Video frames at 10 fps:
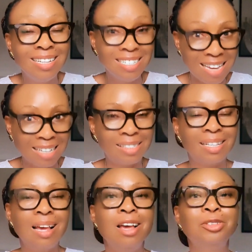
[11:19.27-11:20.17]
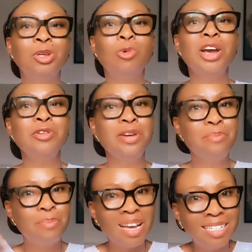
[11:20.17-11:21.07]
Yes. So when you
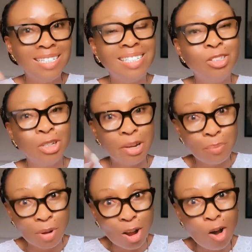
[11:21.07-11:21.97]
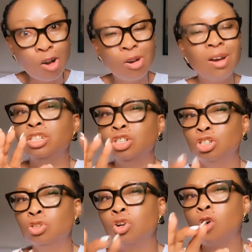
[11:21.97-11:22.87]
embed it into the blog,
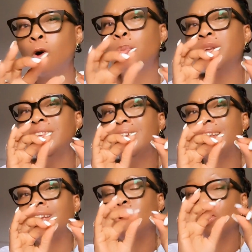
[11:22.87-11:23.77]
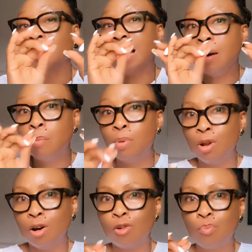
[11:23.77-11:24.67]
you copy the link of that
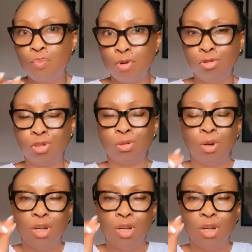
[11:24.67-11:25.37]
blog post.